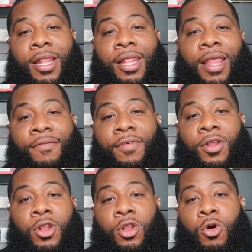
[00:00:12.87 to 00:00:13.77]

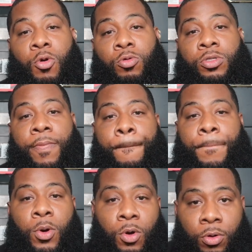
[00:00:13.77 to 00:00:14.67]
11 Lows
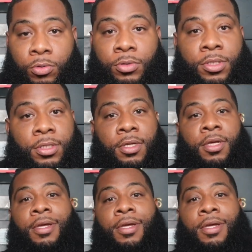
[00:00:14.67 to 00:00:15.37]
Bulls.